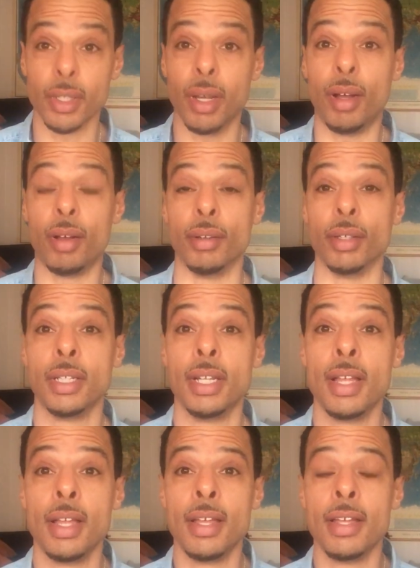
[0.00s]
Oh,
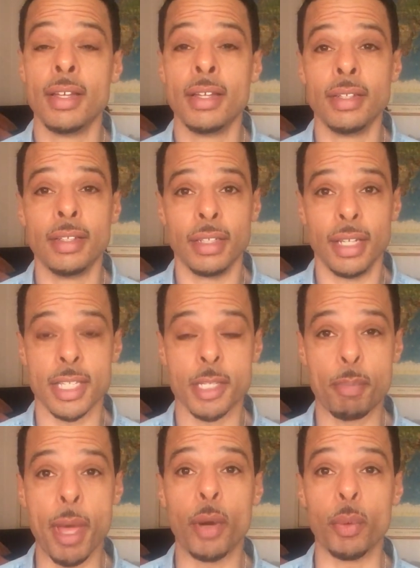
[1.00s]
it's
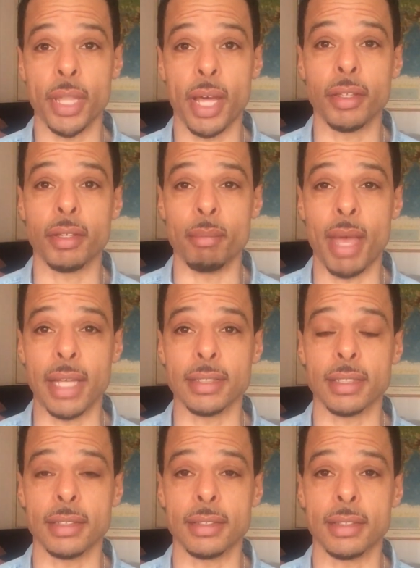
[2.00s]
better without the
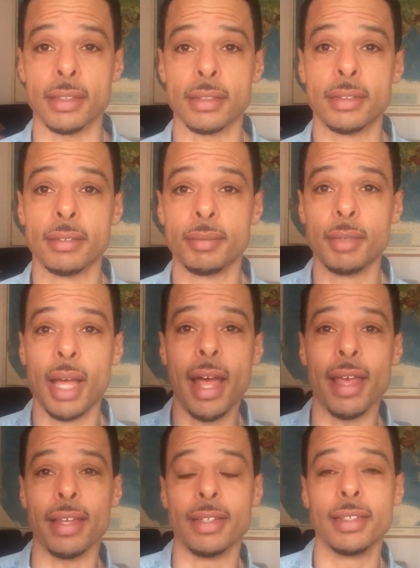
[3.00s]
mask, isn't it?
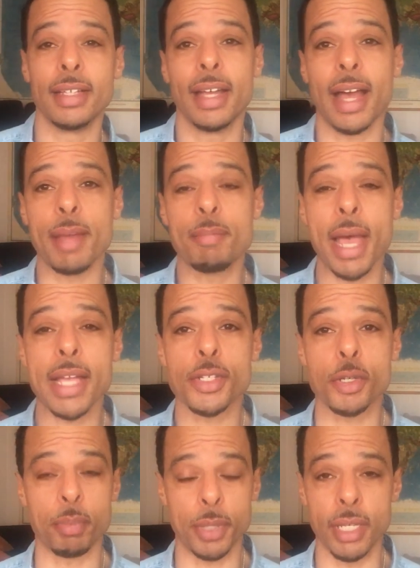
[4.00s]
Hi, I'm
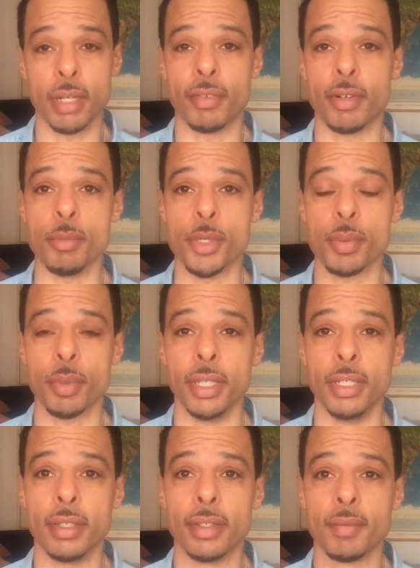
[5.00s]
Pastor Peter from
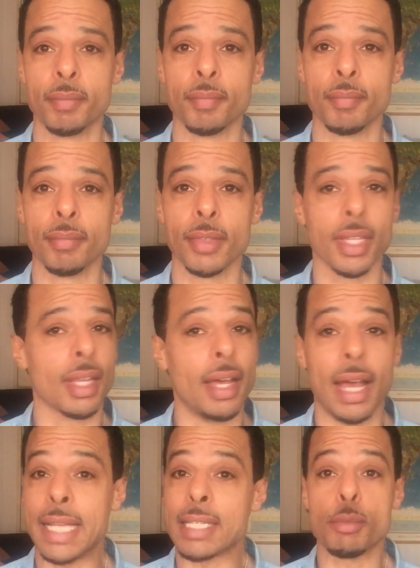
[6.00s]
Sweden.
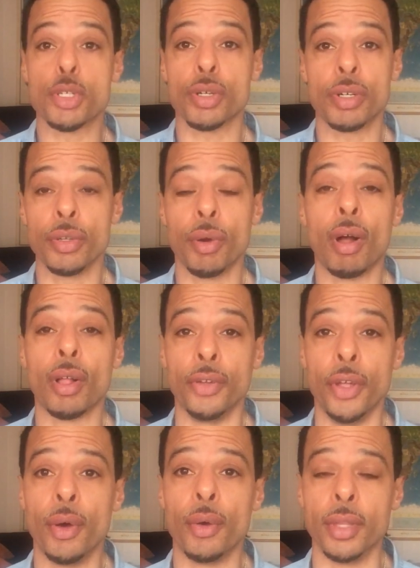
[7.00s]
As I'm sure you all
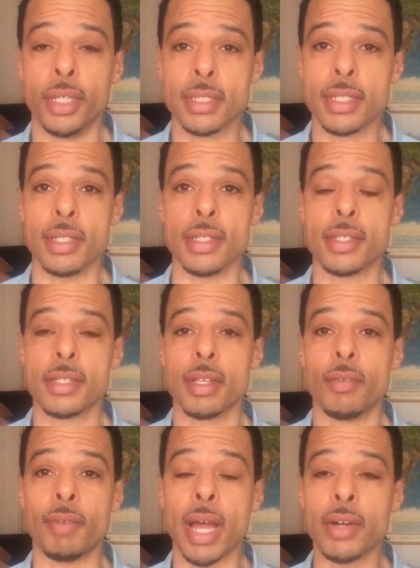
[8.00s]
know, there's this
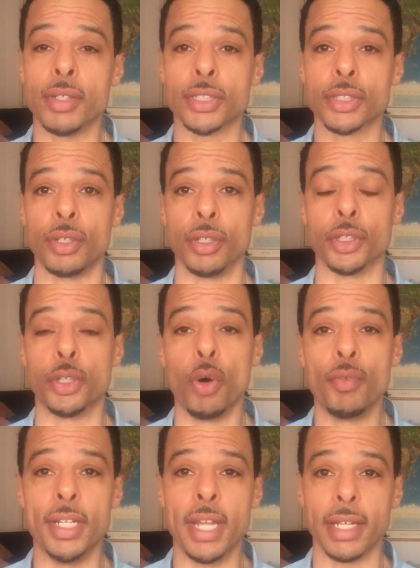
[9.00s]
virus called
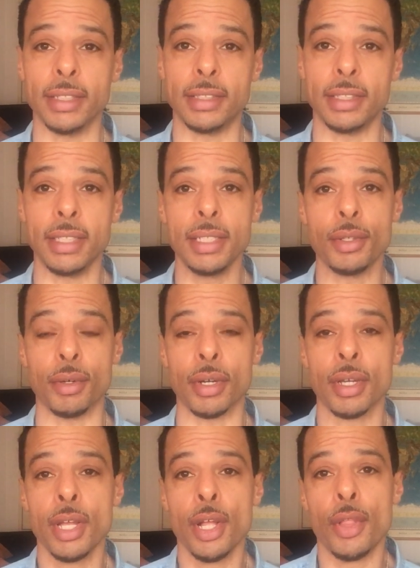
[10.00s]
COVID 19
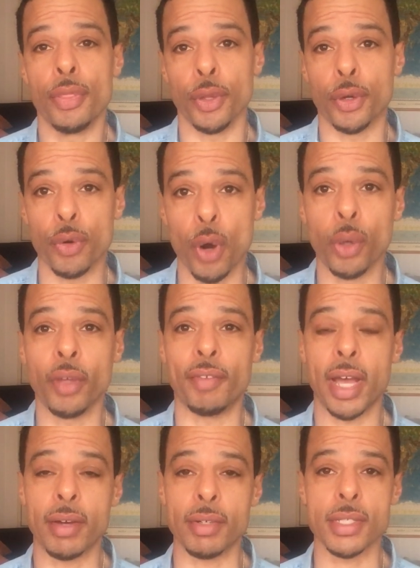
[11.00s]
or the
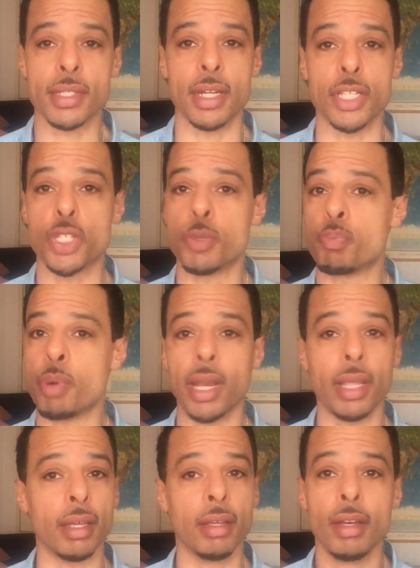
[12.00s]
coronavirus that is
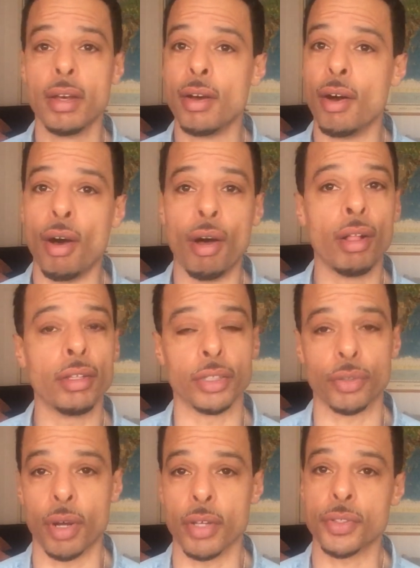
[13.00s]
spreading all
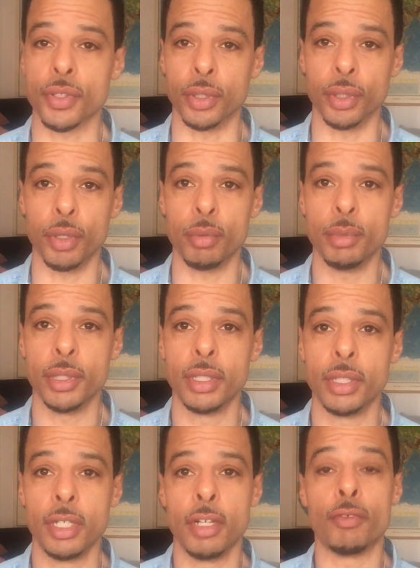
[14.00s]
across the globe,
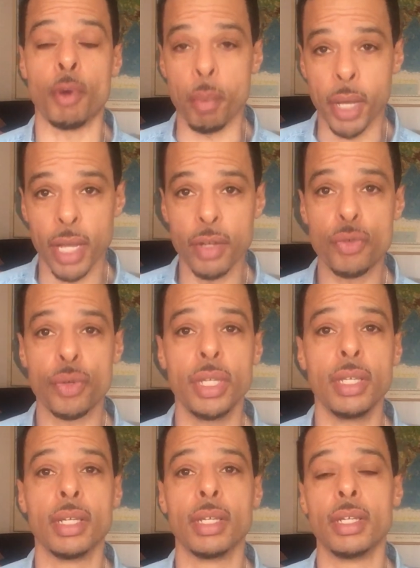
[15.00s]
from country